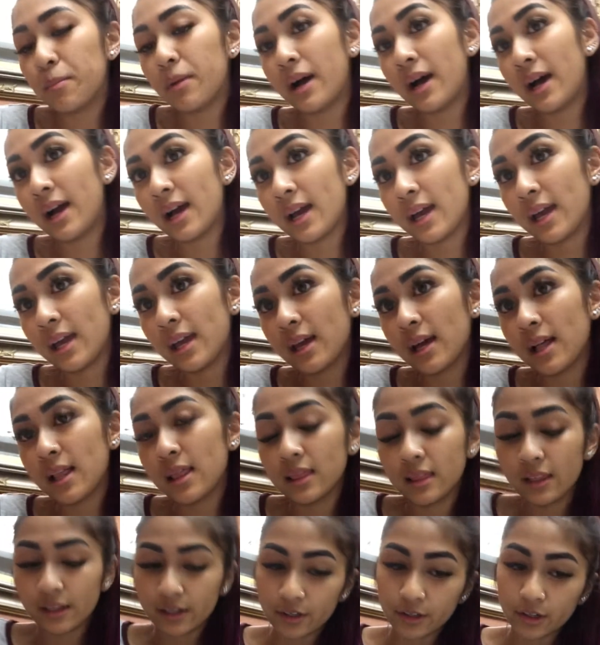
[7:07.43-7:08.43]
buy
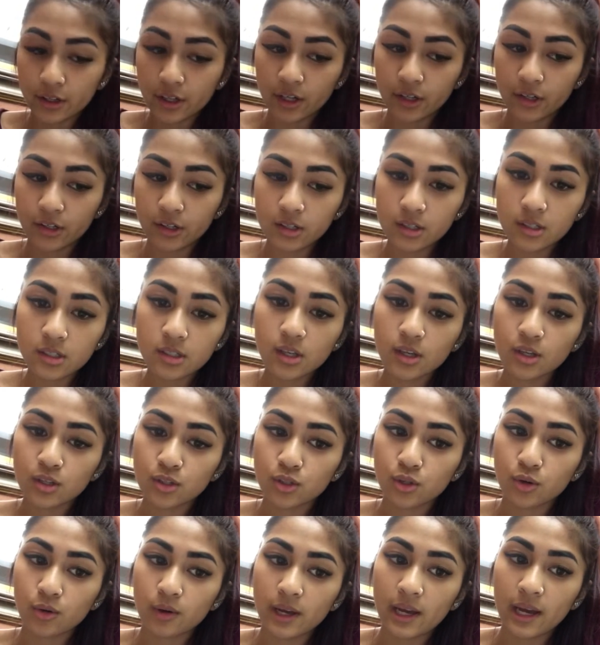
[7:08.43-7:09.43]
letter cutters,
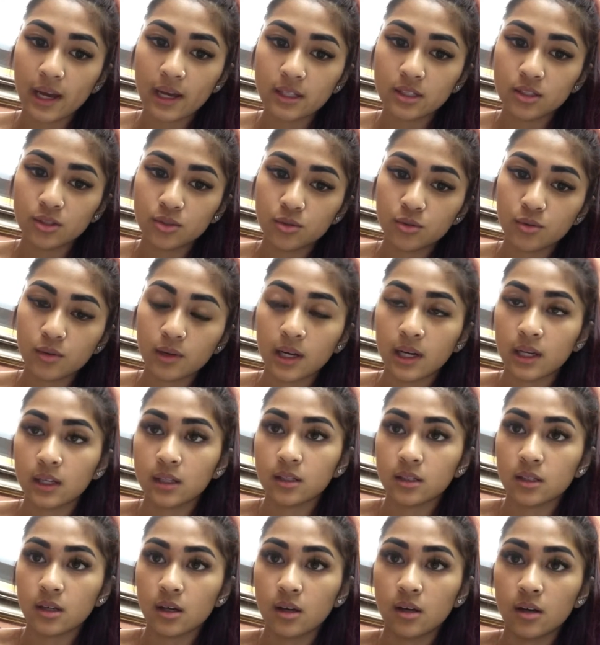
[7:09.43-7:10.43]
so I had to
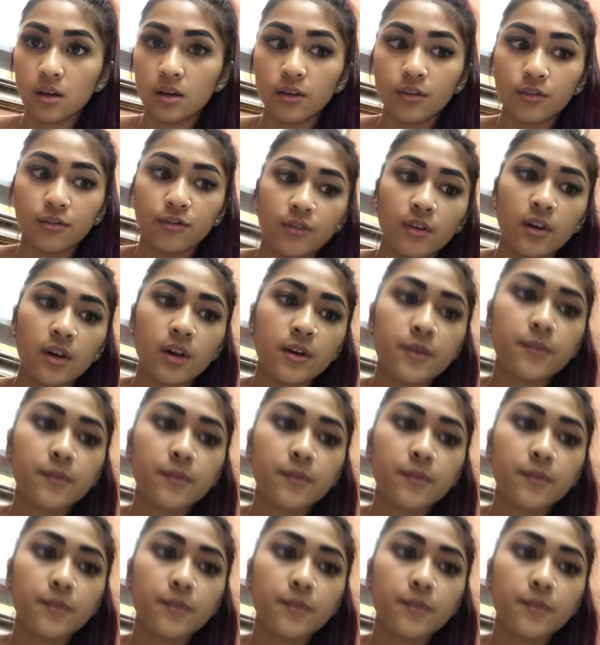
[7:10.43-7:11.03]
kind of